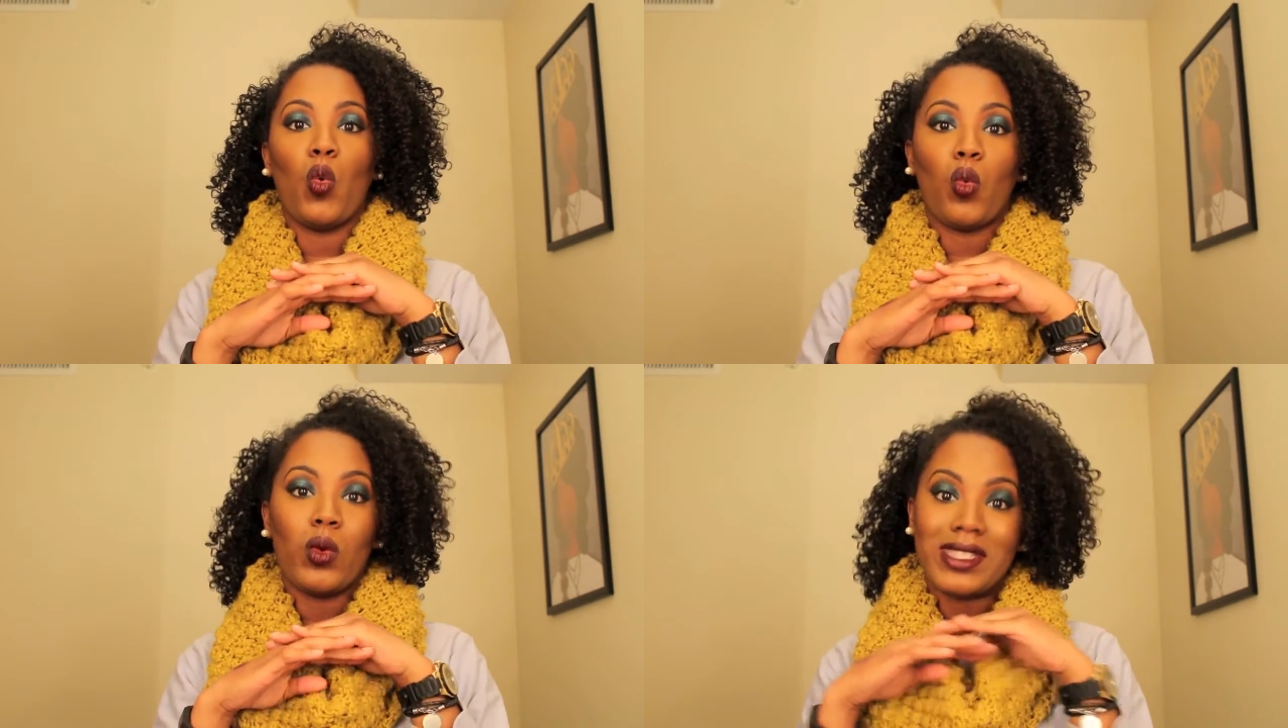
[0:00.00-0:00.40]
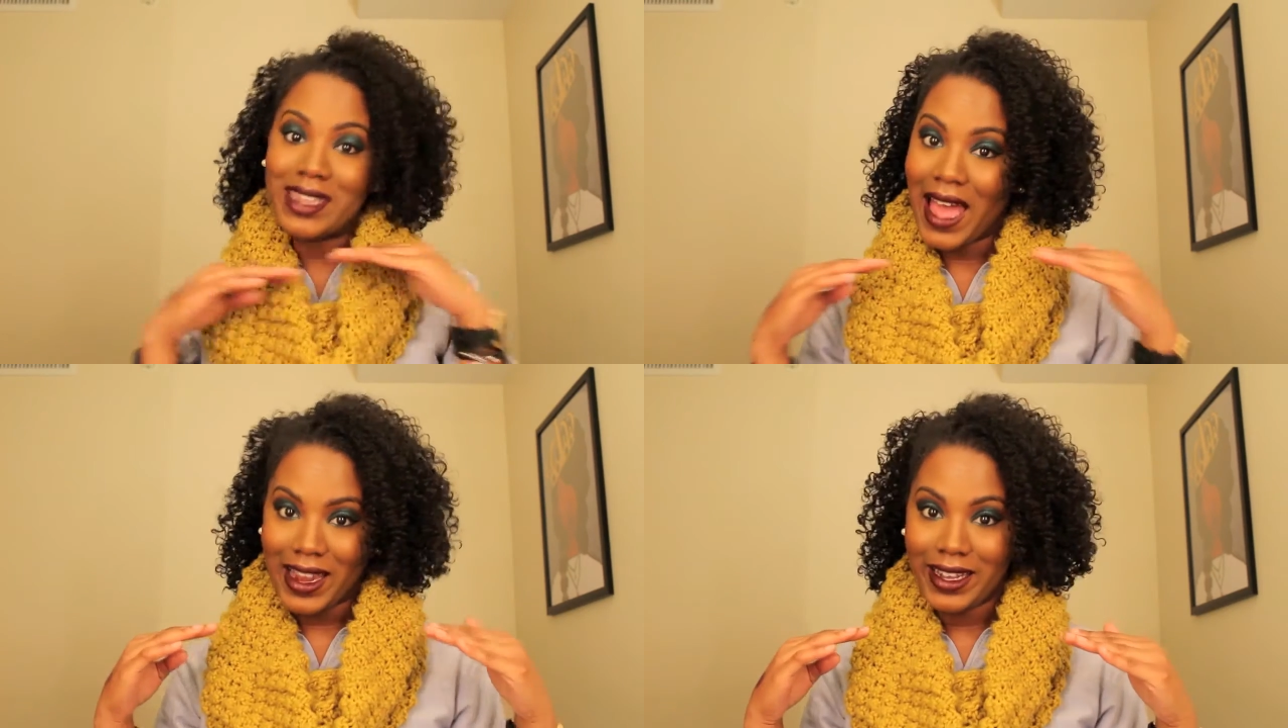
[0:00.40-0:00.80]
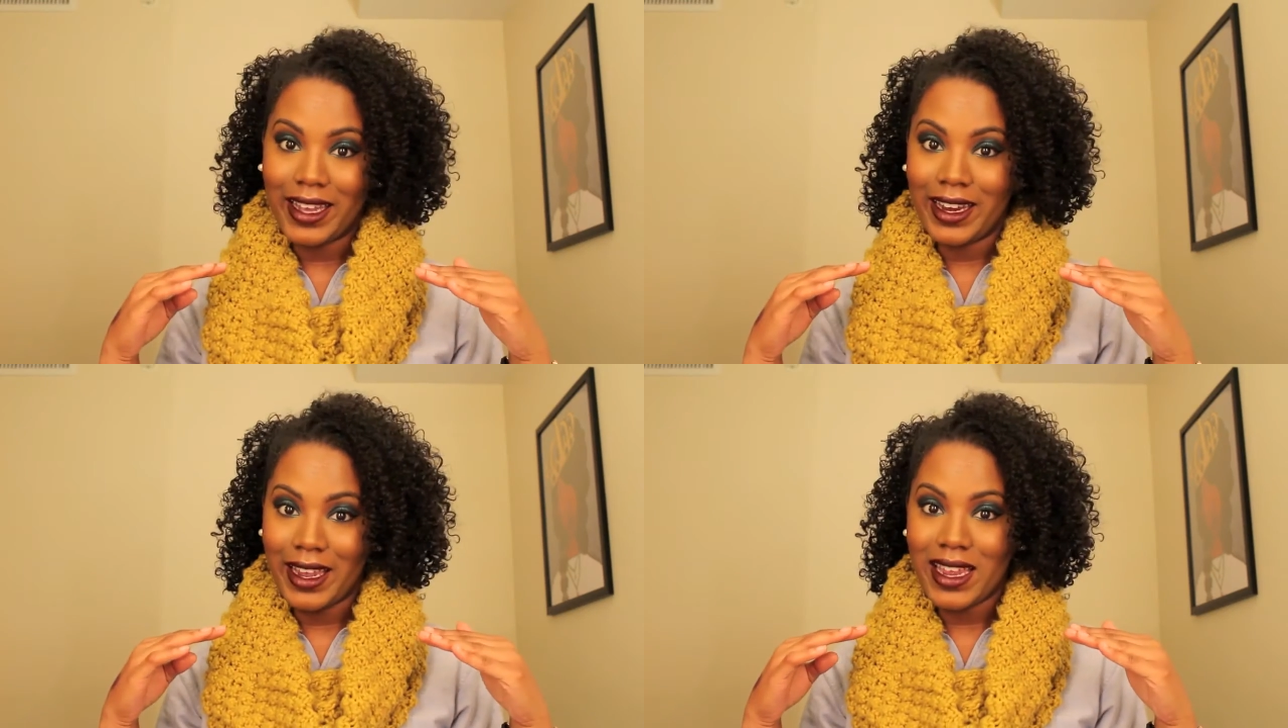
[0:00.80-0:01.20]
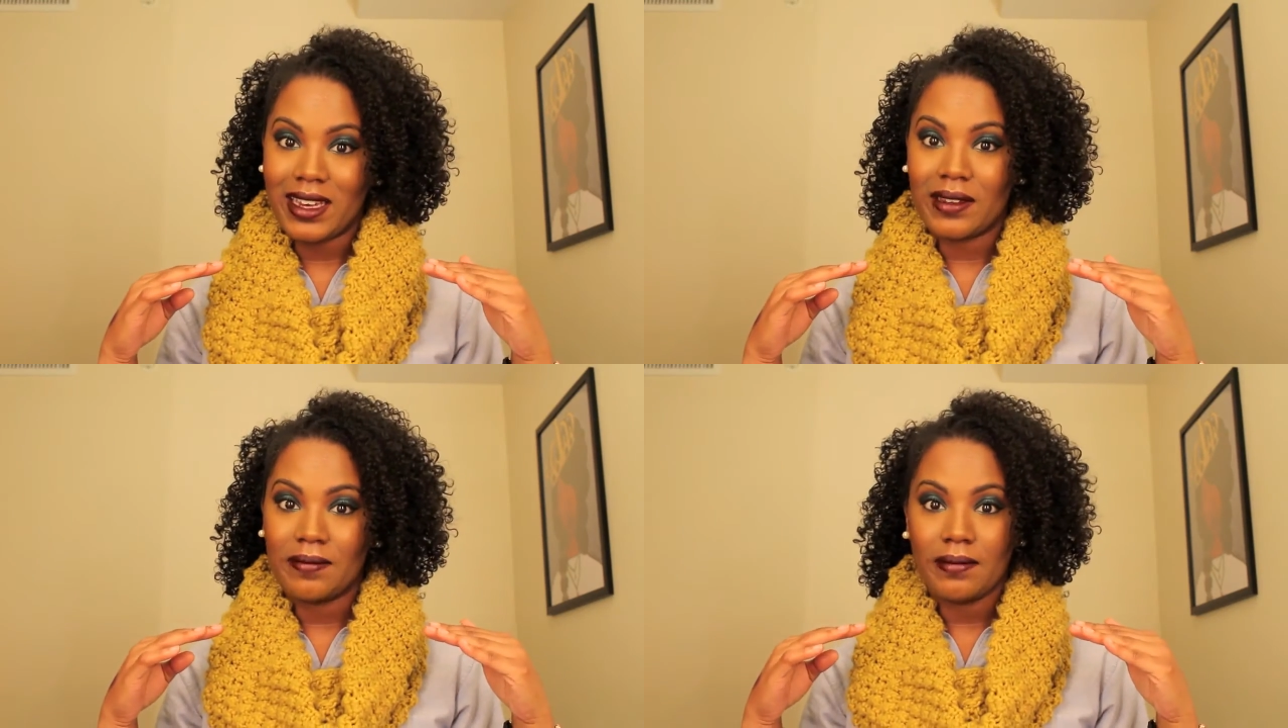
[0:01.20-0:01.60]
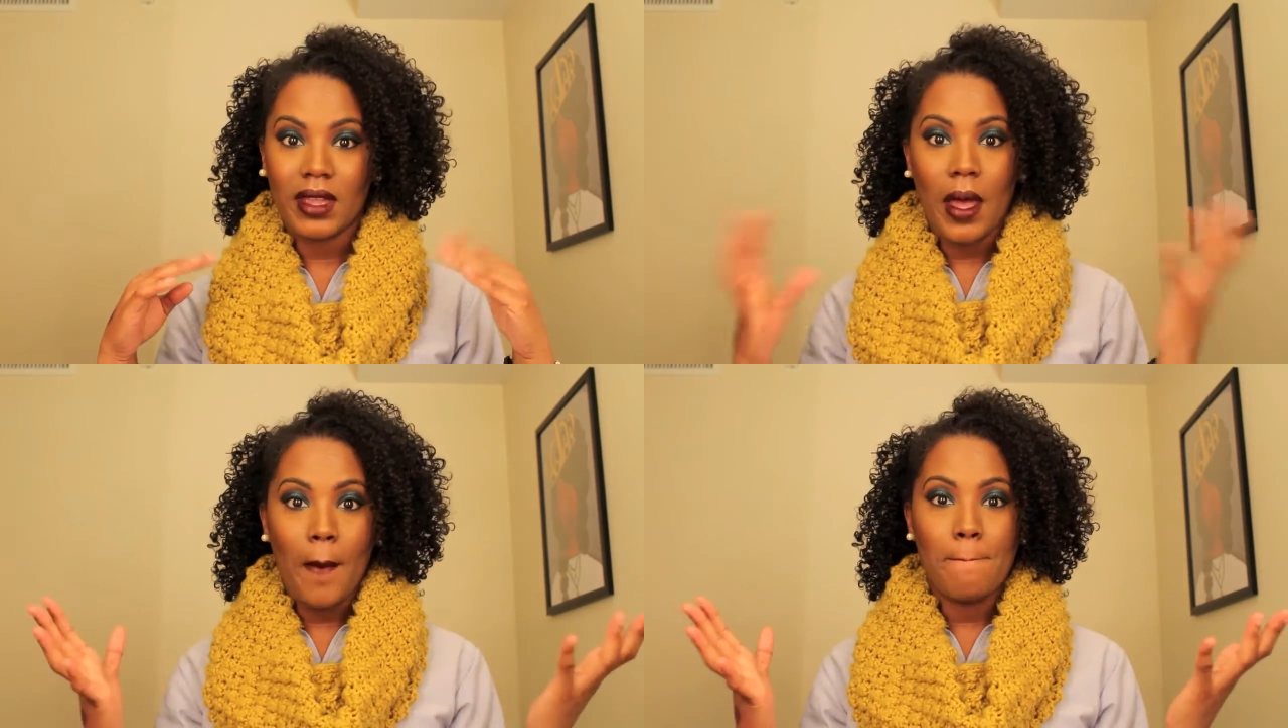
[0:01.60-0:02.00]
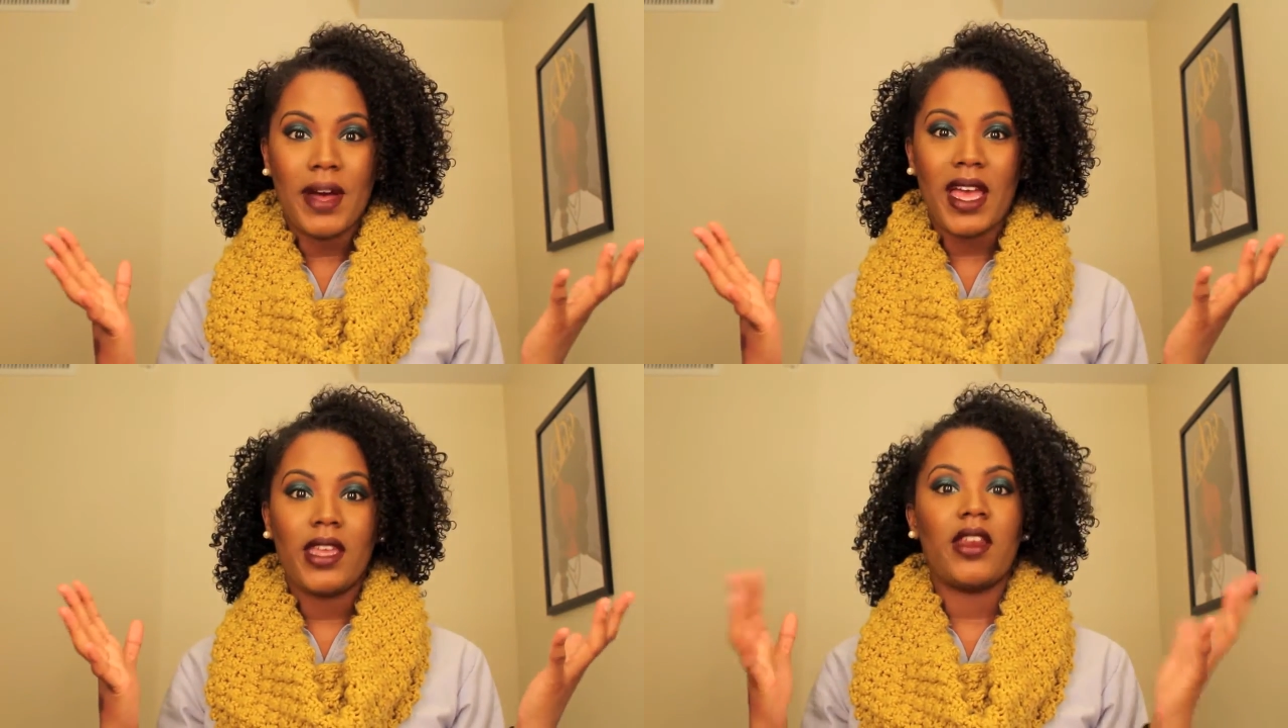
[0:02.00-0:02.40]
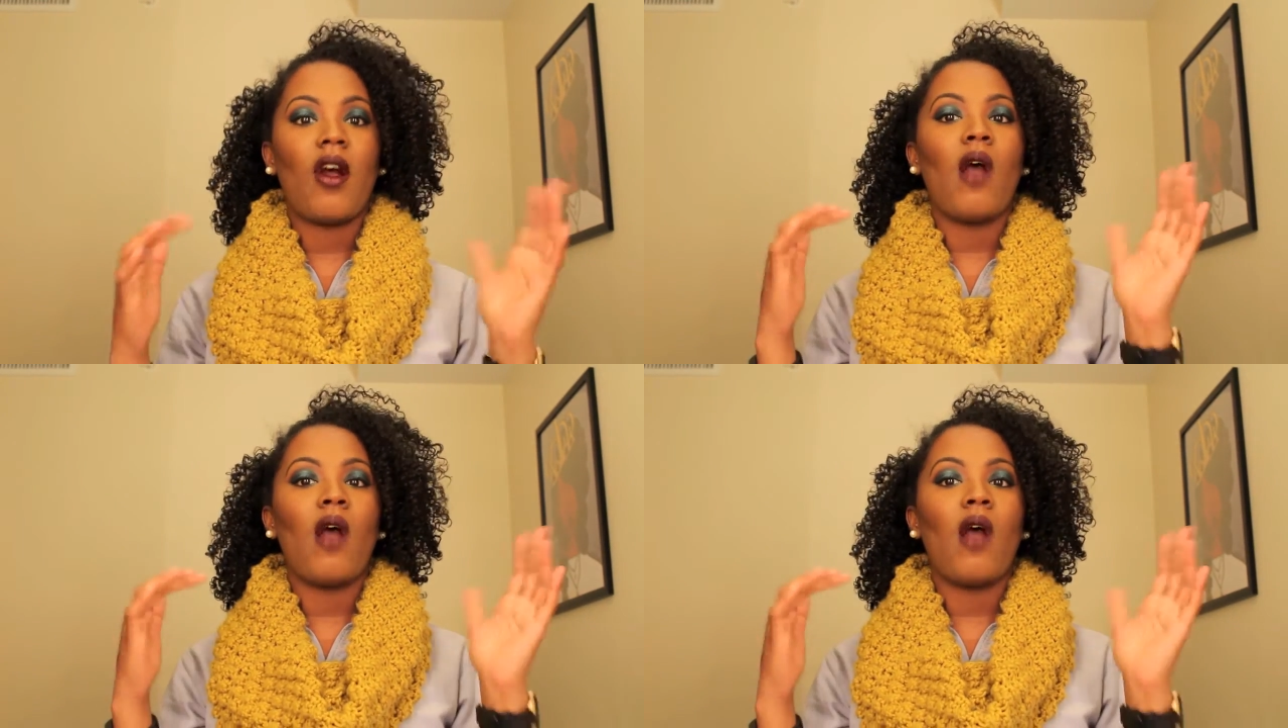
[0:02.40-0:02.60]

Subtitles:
was not cutting it. But you know,